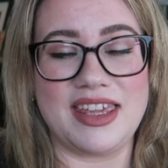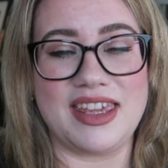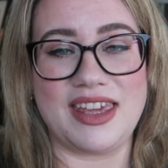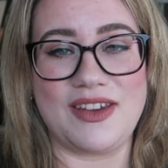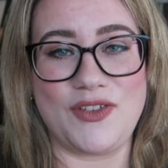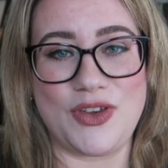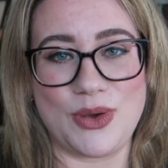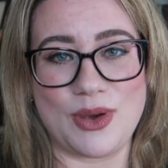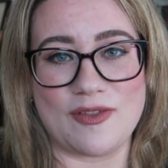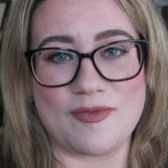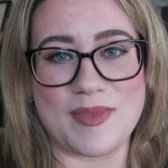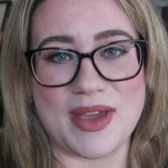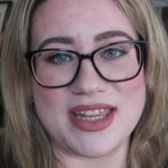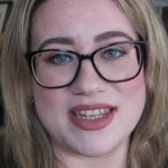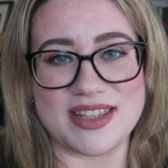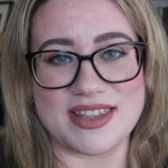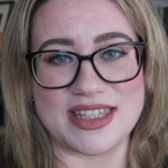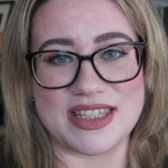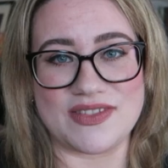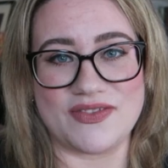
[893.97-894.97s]
If you have
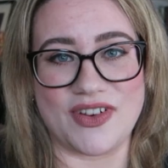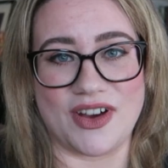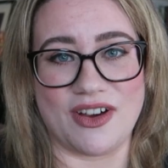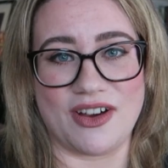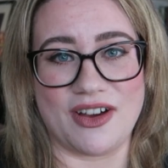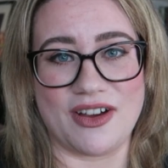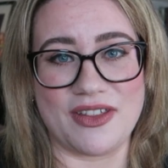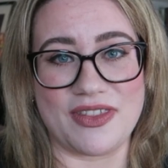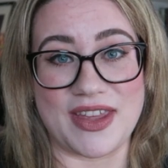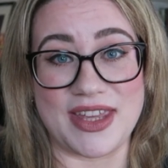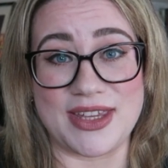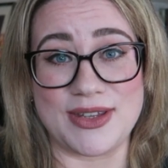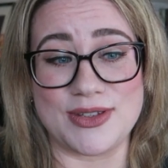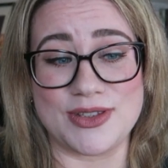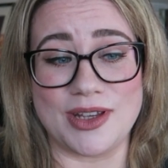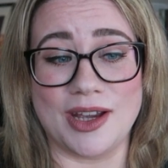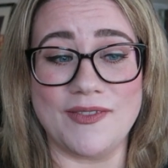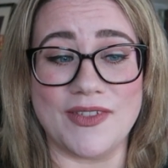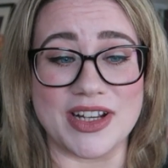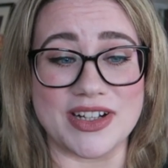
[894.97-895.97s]
made it this far, thank you
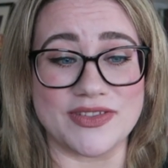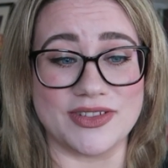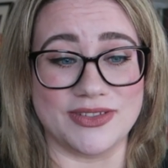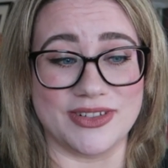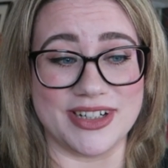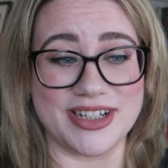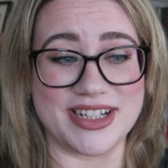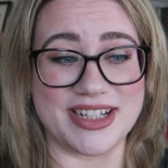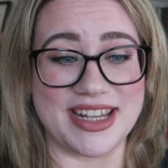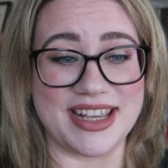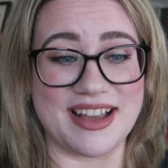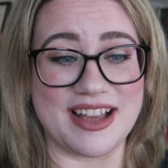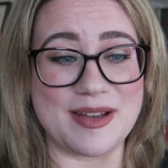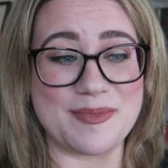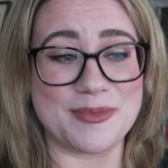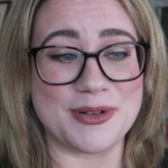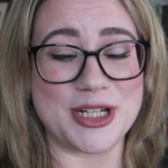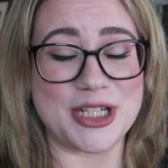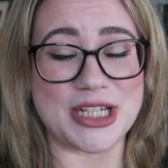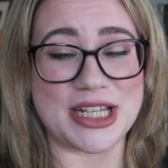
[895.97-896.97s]
so much for watching. I
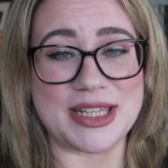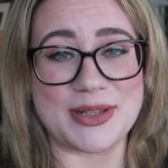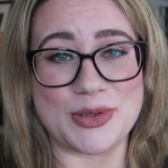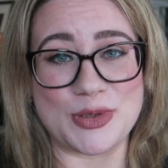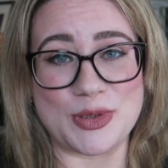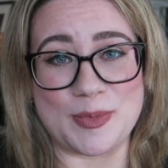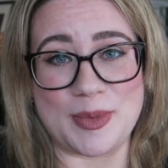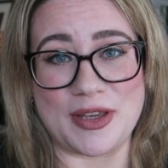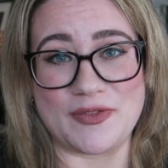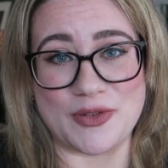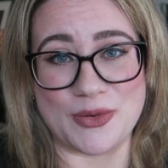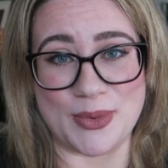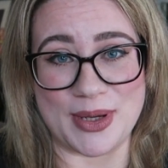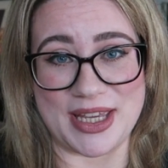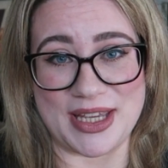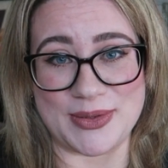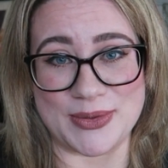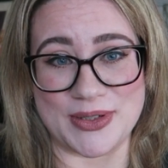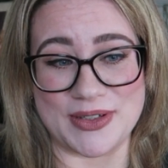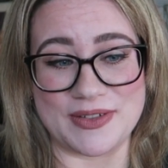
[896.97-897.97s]
appreciate this was a bit of a
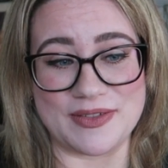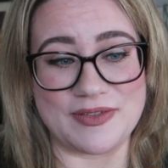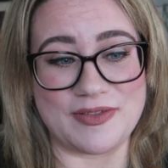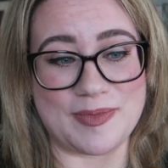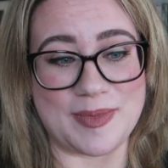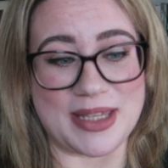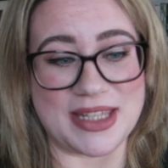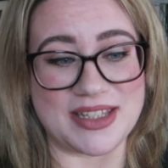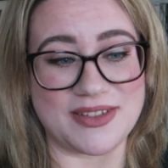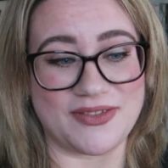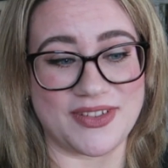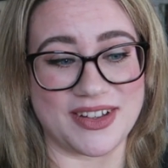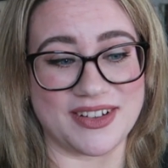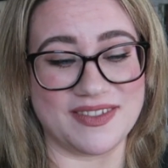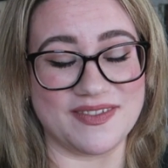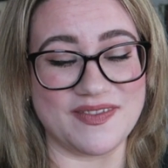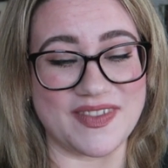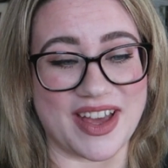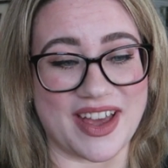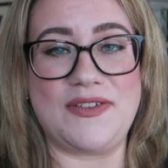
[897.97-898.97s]
weird one for me to
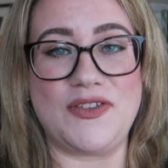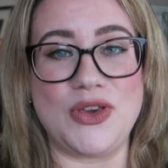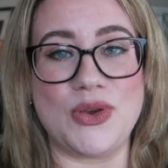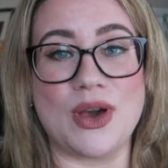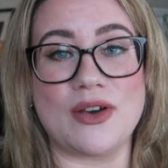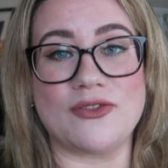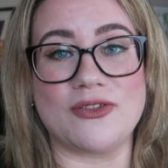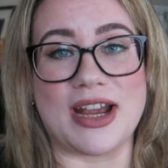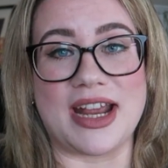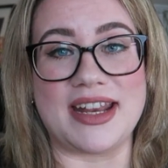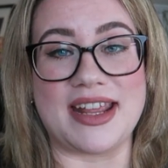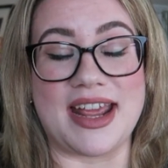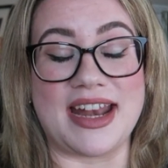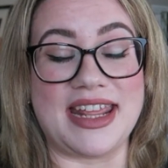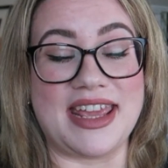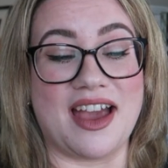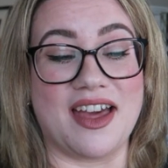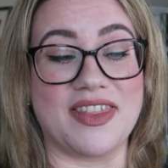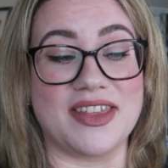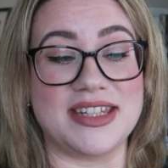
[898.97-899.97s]
film. If you have read
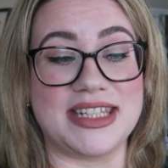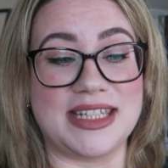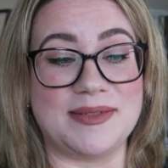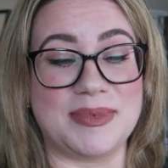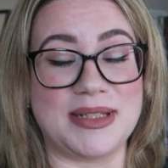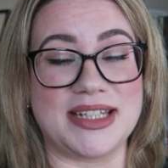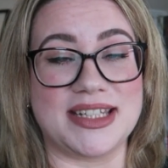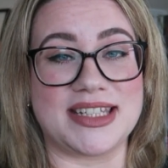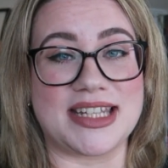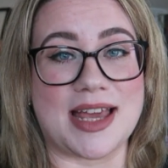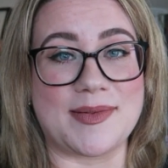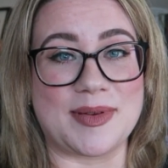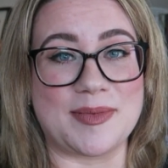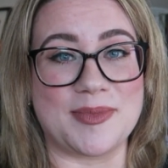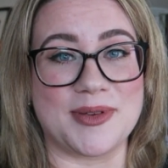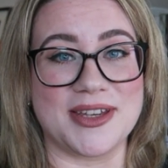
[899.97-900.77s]
any other deeply disturbing